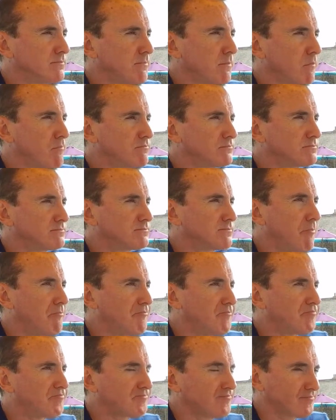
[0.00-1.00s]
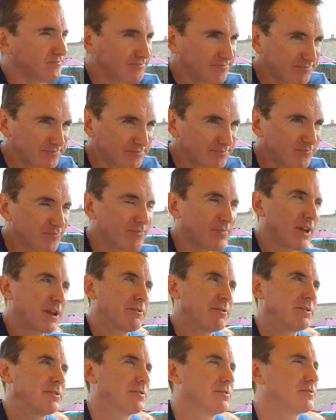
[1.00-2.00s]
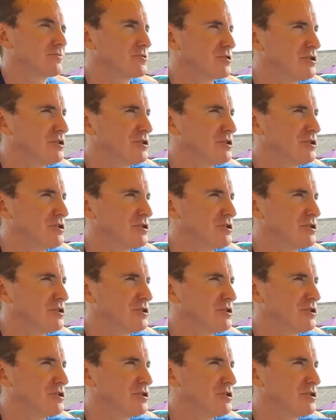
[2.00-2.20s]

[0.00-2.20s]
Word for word: from everyone else who's been keying in their digits.